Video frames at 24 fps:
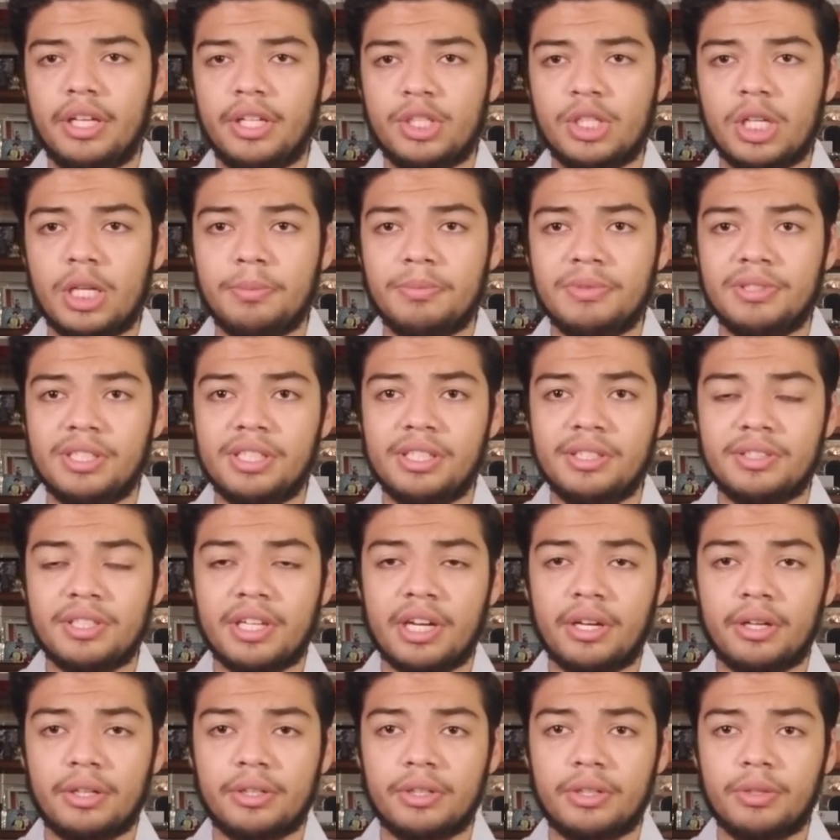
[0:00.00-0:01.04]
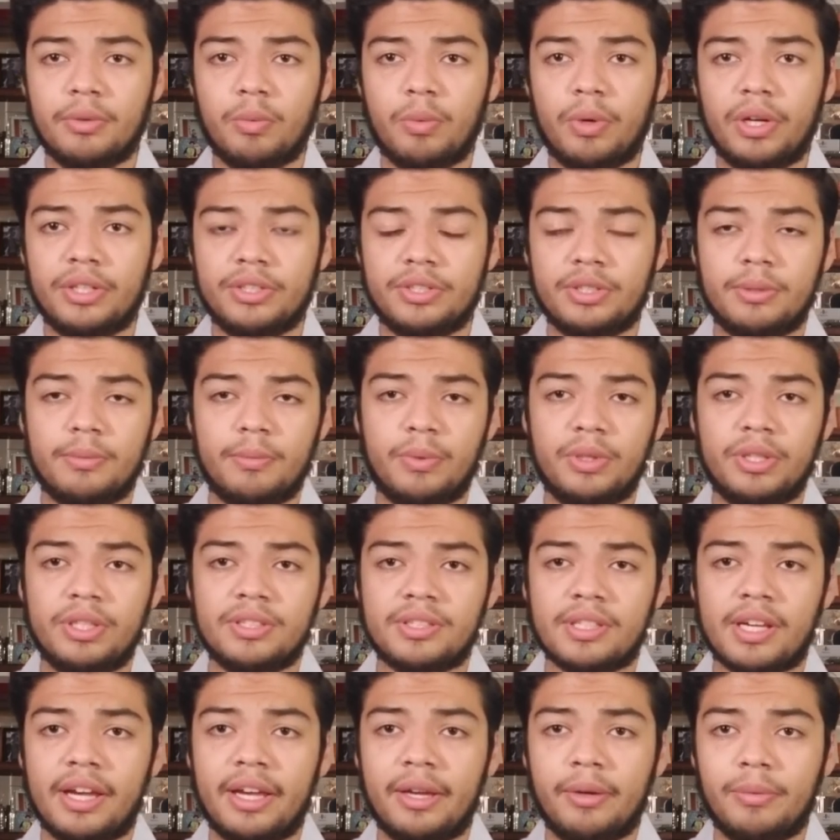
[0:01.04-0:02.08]
James Dean's character wears them with
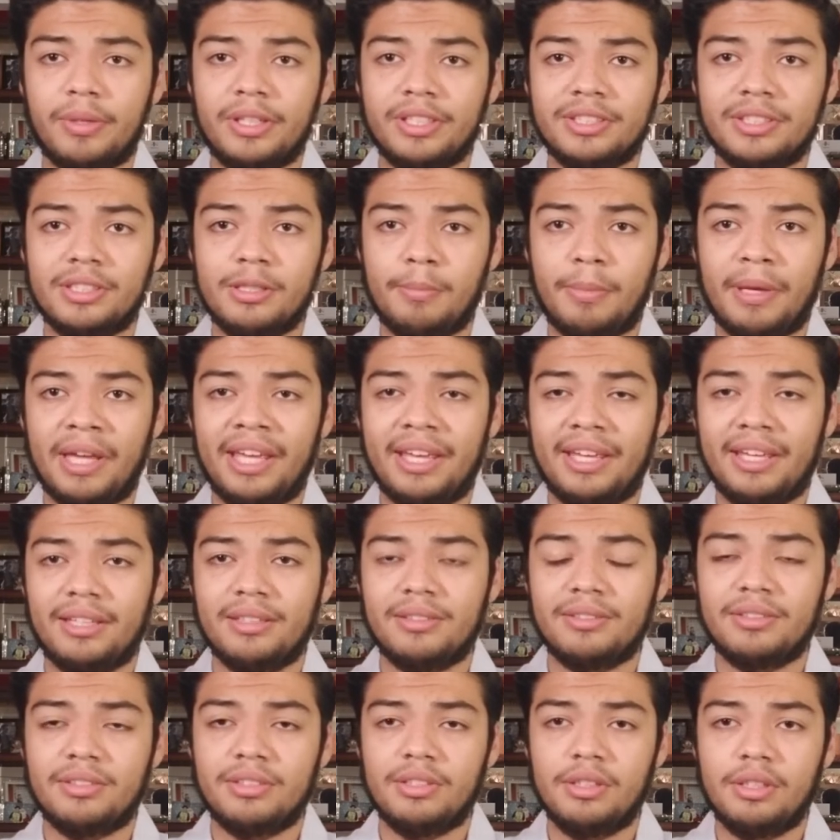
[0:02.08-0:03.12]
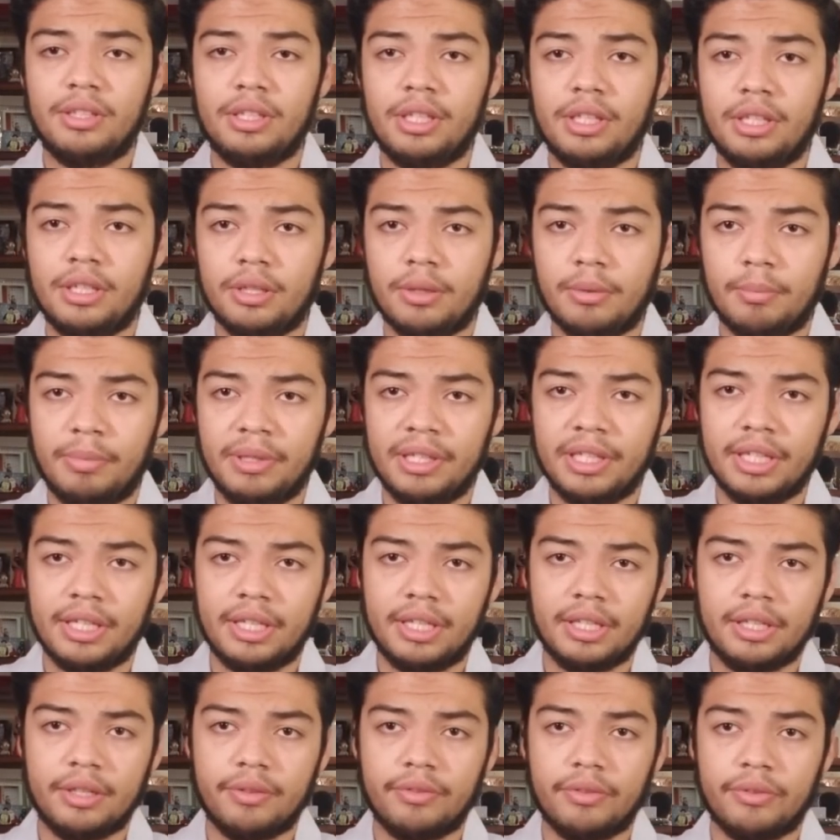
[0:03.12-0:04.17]
his high-waisted pants in the
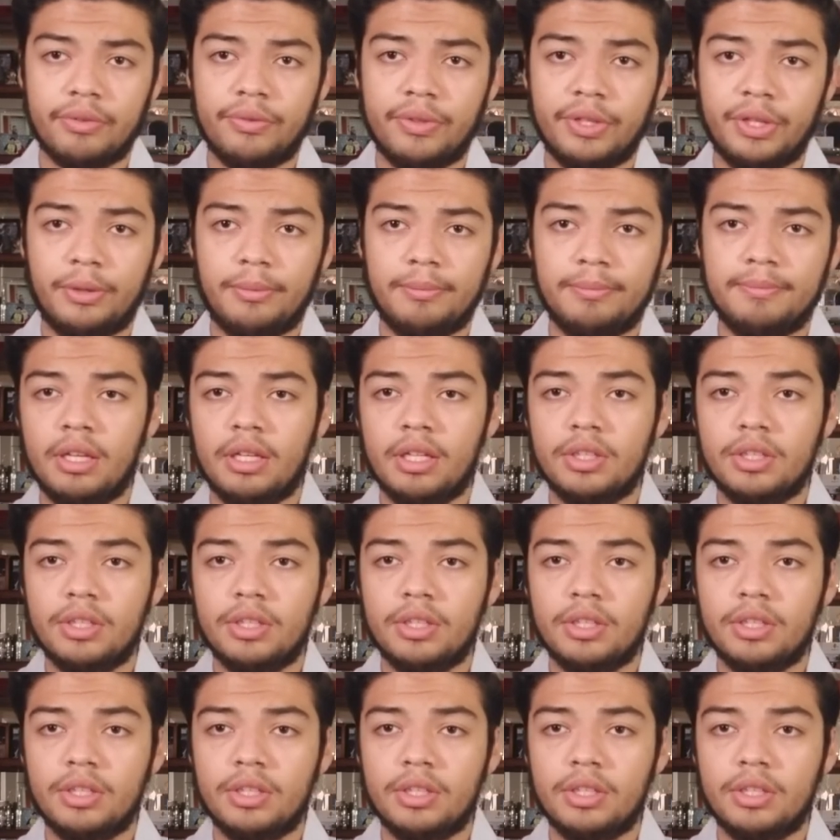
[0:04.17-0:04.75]
beginning of the film.